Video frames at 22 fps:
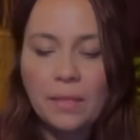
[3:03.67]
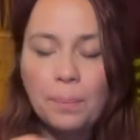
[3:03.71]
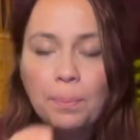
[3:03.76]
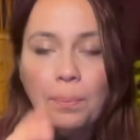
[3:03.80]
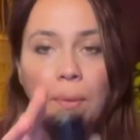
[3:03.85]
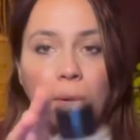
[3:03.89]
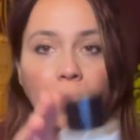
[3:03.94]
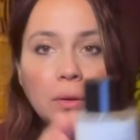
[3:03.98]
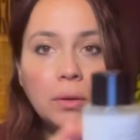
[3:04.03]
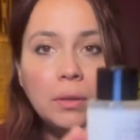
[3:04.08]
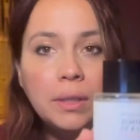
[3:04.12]

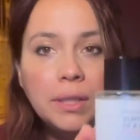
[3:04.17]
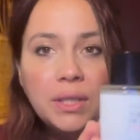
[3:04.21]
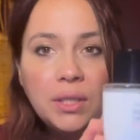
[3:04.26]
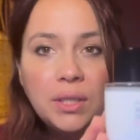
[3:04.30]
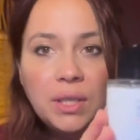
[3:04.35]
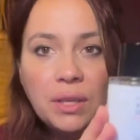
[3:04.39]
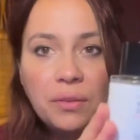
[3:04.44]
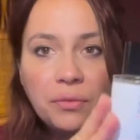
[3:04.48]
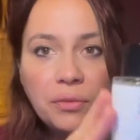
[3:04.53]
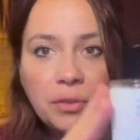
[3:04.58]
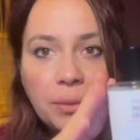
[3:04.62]
bottle is
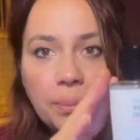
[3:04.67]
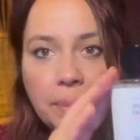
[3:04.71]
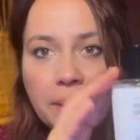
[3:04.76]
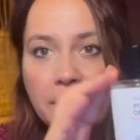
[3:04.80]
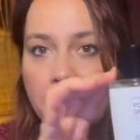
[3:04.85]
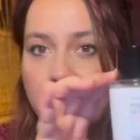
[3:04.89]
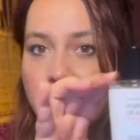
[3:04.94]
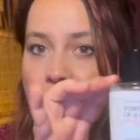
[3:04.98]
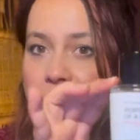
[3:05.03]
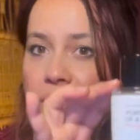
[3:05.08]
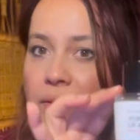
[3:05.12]
different
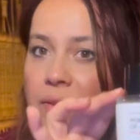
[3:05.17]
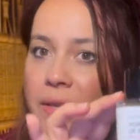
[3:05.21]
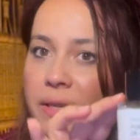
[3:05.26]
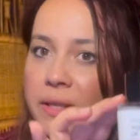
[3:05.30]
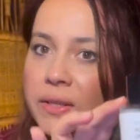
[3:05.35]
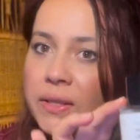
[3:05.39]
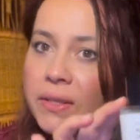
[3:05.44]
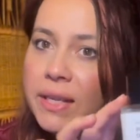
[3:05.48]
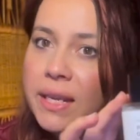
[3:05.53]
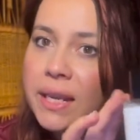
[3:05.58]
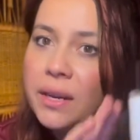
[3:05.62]
because
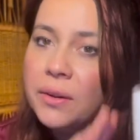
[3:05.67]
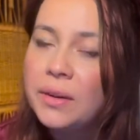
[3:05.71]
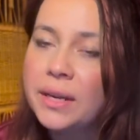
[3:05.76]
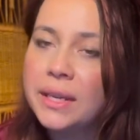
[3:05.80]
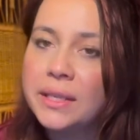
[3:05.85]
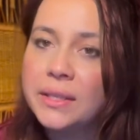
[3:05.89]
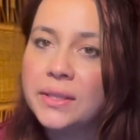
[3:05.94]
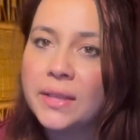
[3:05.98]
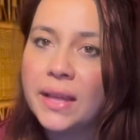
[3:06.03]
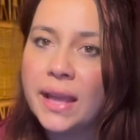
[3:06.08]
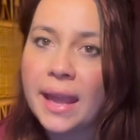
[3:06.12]
this here
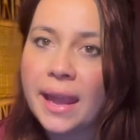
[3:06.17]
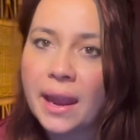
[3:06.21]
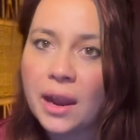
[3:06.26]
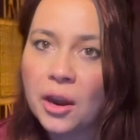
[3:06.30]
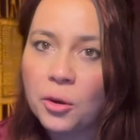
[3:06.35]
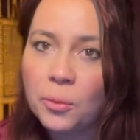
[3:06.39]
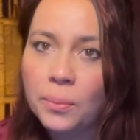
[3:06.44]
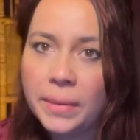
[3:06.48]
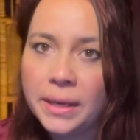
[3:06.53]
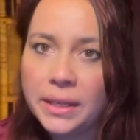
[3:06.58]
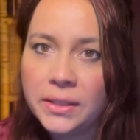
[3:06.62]
is the hair
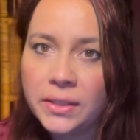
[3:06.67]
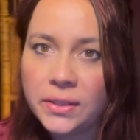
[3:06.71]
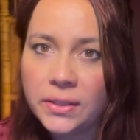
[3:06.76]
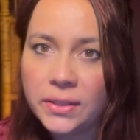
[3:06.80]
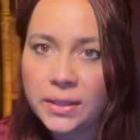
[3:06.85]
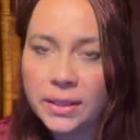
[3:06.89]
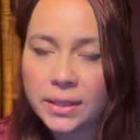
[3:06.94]
mist,